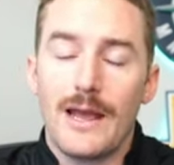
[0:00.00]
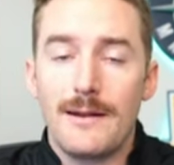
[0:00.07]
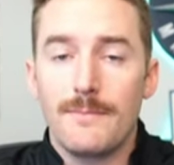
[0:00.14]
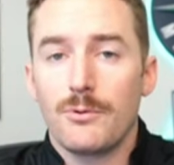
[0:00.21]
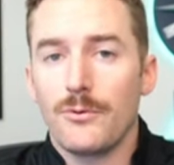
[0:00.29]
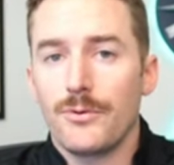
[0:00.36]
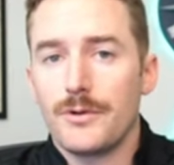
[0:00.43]

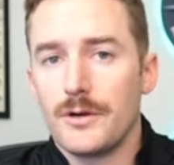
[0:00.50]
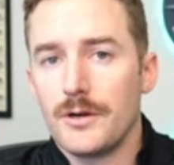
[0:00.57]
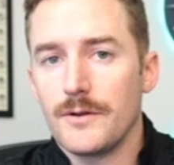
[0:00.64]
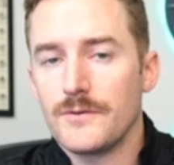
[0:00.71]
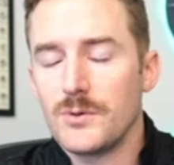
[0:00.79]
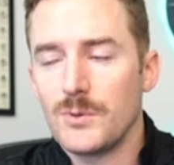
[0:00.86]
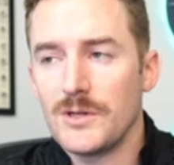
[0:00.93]
April 3rd
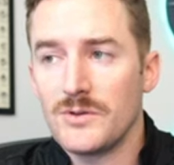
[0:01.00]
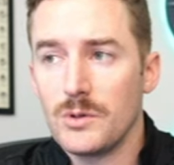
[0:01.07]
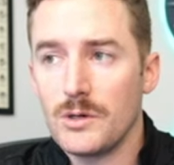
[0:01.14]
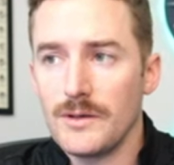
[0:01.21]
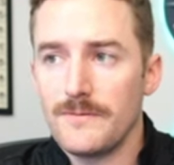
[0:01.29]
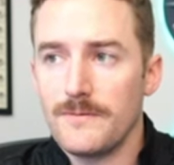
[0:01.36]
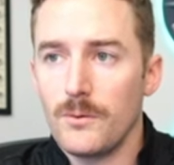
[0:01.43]
of
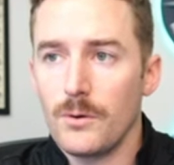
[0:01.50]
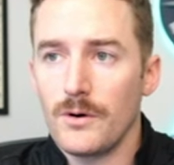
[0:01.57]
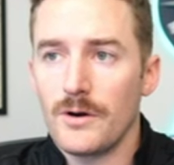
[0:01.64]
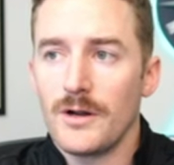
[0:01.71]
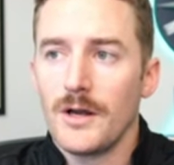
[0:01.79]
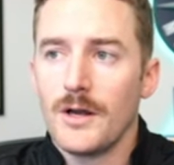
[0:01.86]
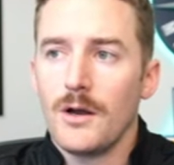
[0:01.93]
2024.